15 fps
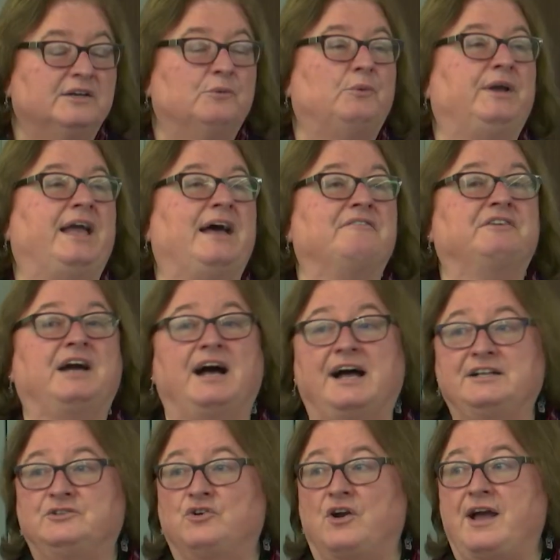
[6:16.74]
We have
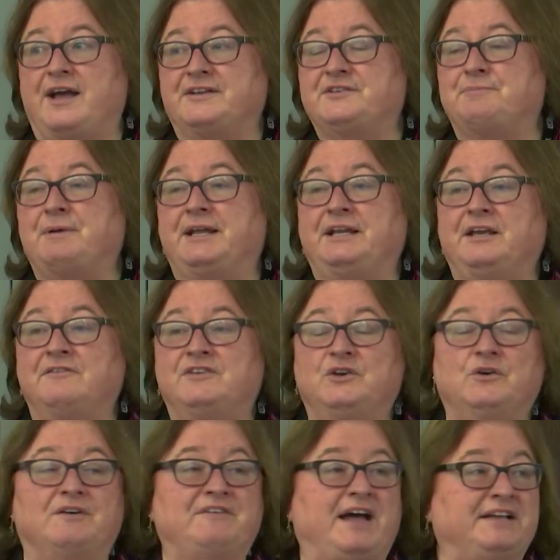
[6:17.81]
contracts. Many of you
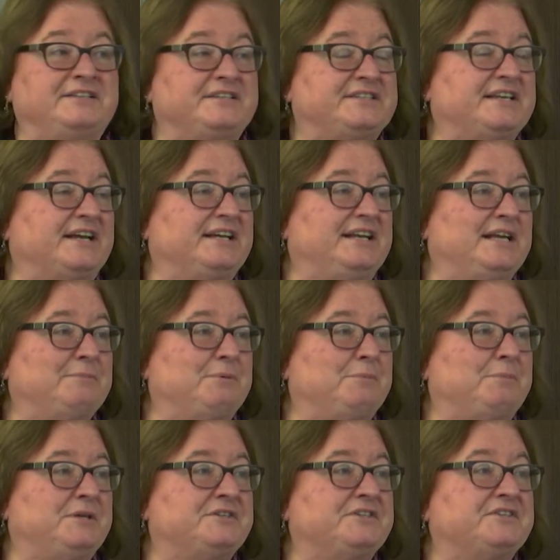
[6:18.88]
have had to sign HIPAA
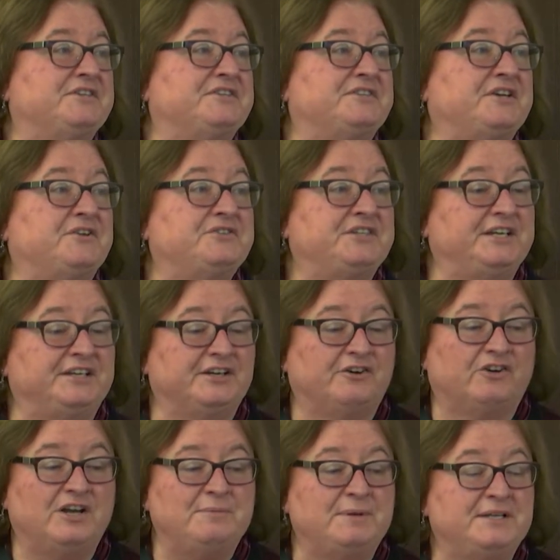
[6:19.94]
business associate
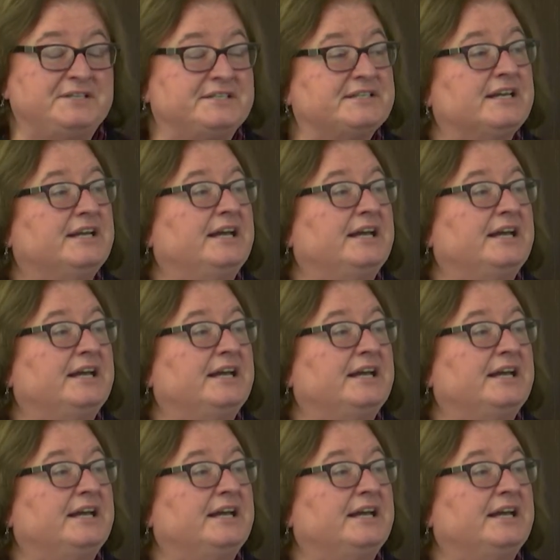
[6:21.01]
agreements,